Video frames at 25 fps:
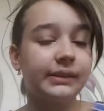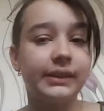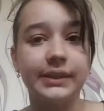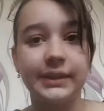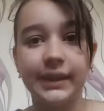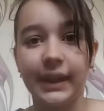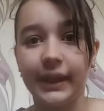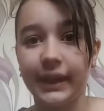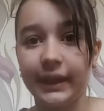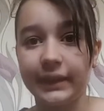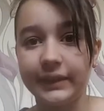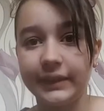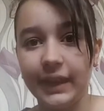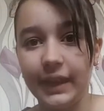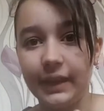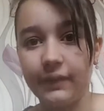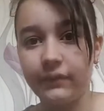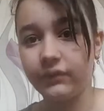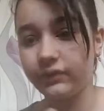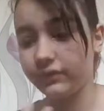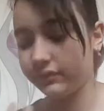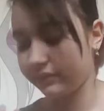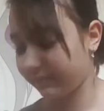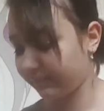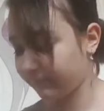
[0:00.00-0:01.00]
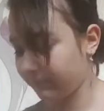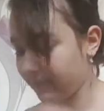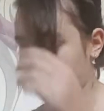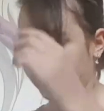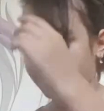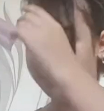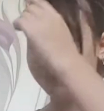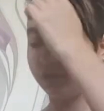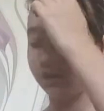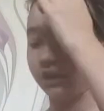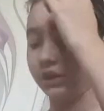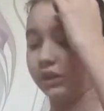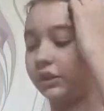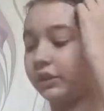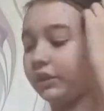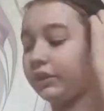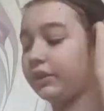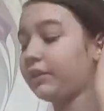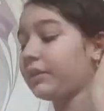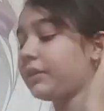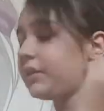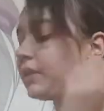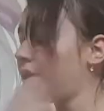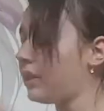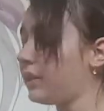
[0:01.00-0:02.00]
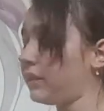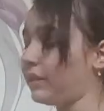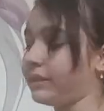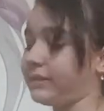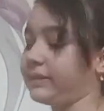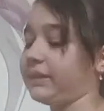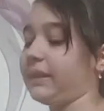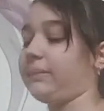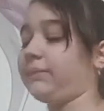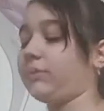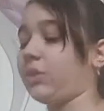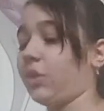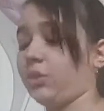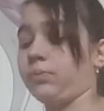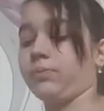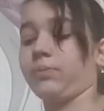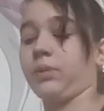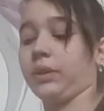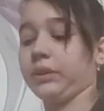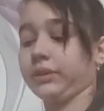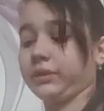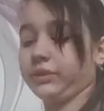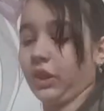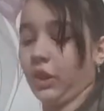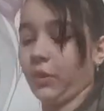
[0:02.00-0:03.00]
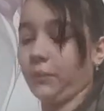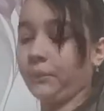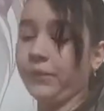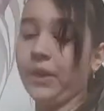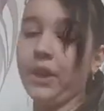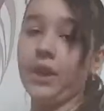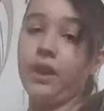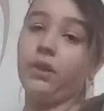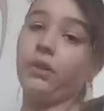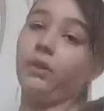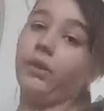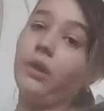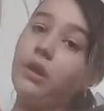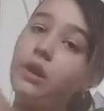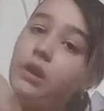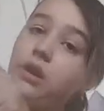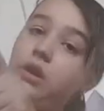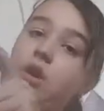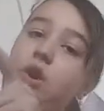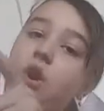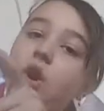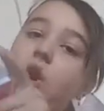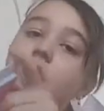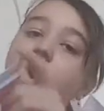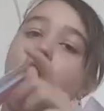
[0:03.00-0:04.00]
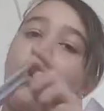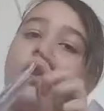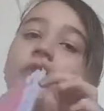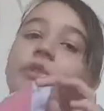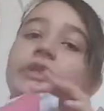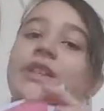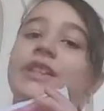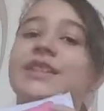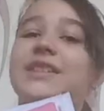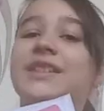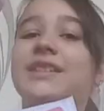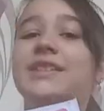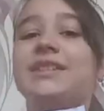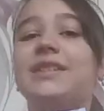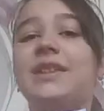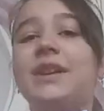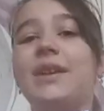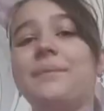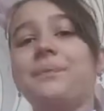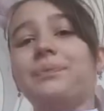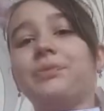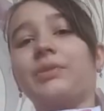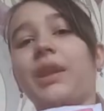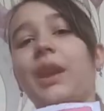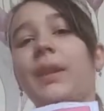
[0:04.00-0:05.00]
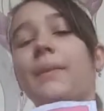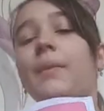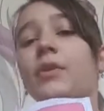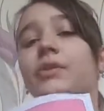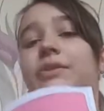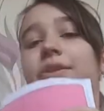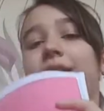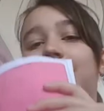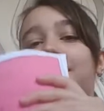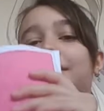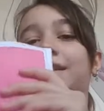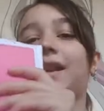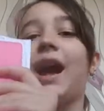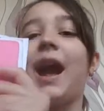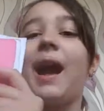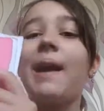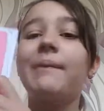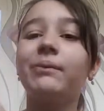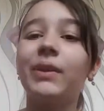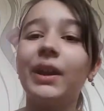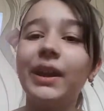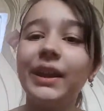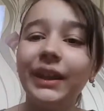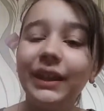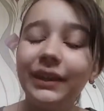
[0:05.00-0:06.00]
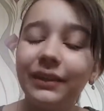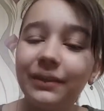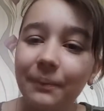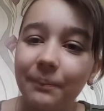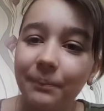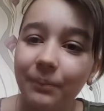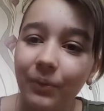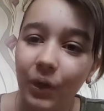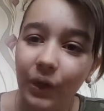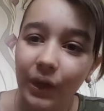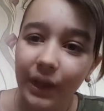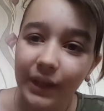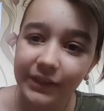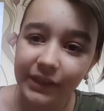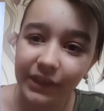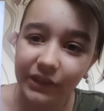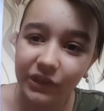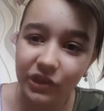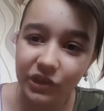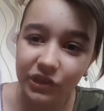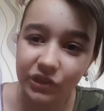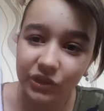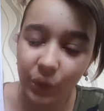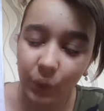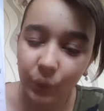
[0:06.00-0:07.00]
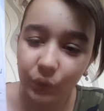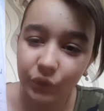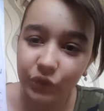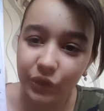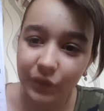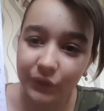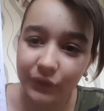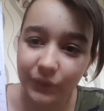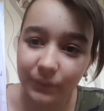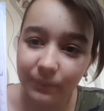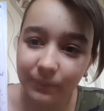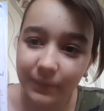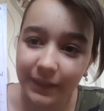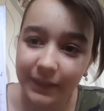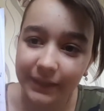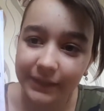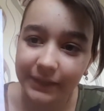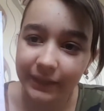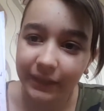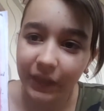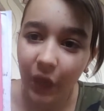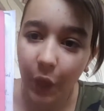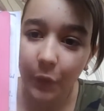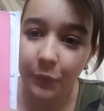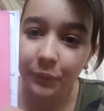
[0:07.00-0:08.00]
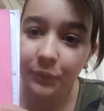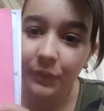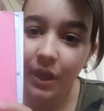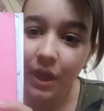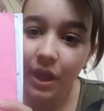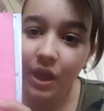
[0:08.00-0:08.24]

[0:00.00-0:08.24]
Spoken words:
it's like a gift from me to her, the same notebook. So, oh, this is the most, I'm writing the book, as I just told you a few minutes ago,